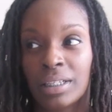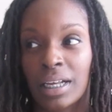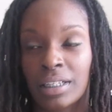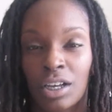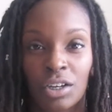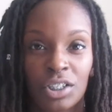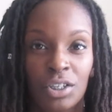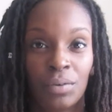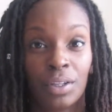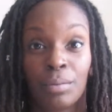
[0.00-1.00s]
as I talked
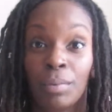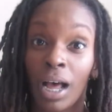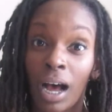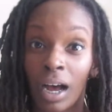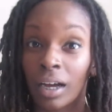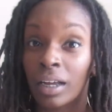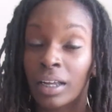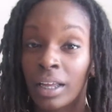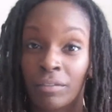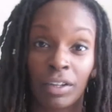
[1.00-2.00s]
to you on the blog.
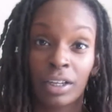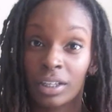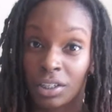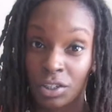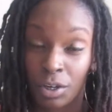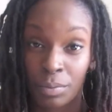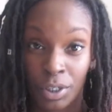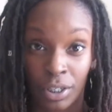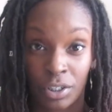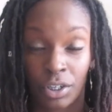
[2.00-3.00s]
If you look in the
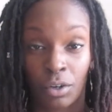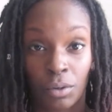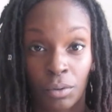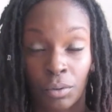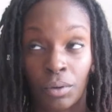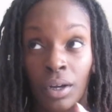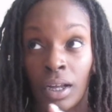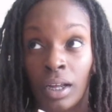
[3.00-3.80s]
description, there's a whole